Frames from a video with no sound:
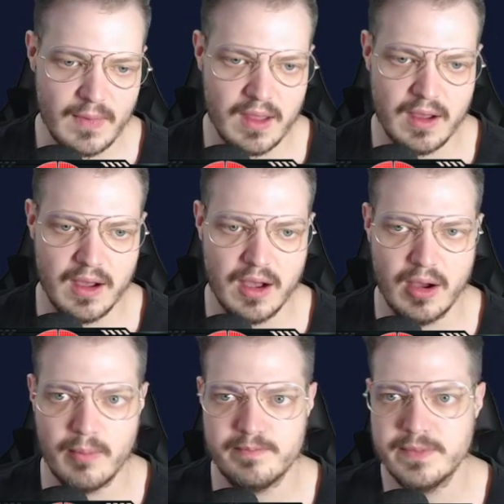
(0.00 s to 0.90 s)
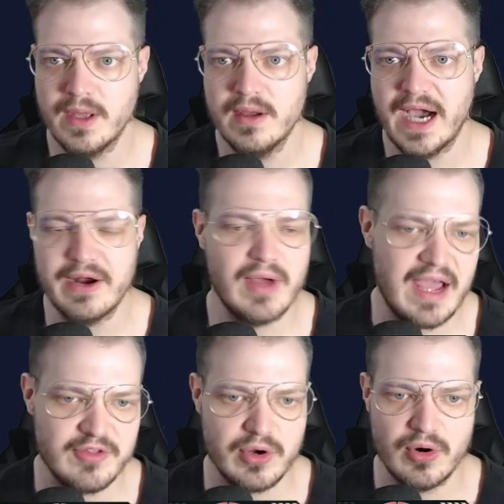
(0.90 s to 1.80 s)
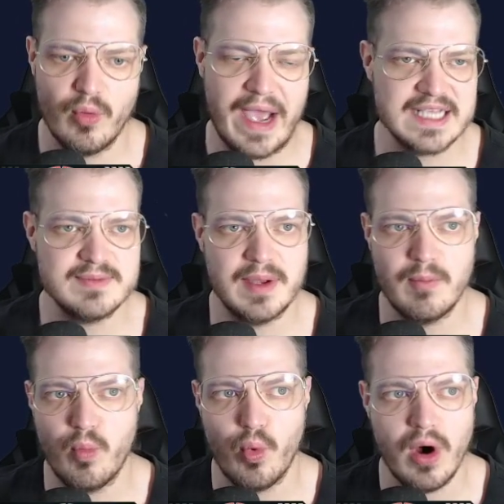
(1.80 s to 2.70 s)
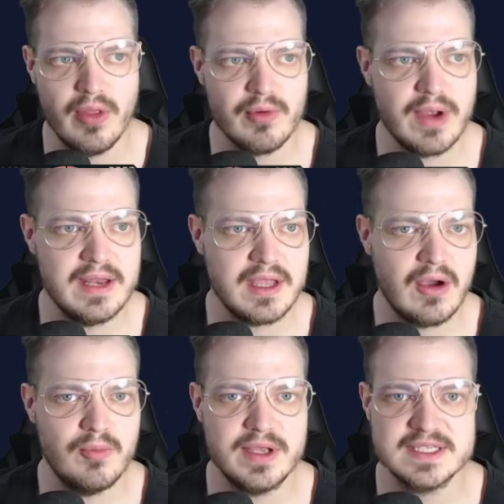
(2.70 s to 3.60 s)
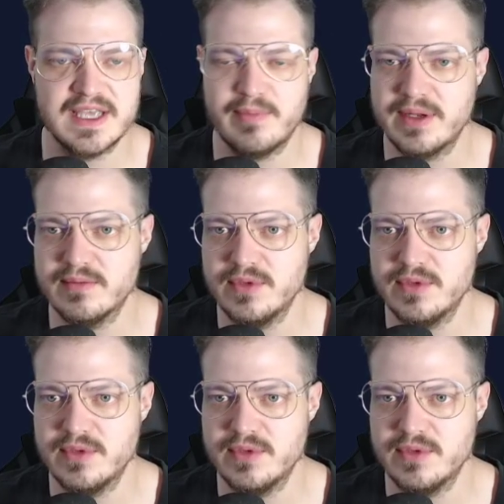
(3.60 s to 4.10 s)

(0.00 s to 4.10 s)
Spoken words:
I don't have the current wax in my wallet right now because I've been,